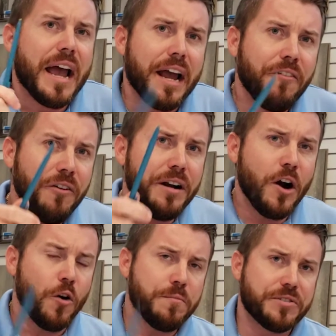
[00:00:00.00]
every
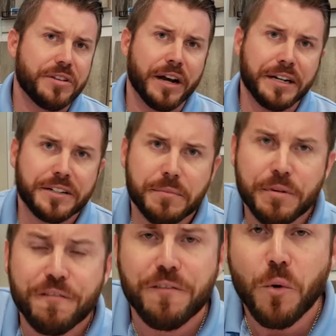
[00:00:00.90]
home site
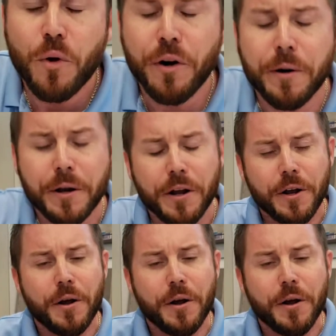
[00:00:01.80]
before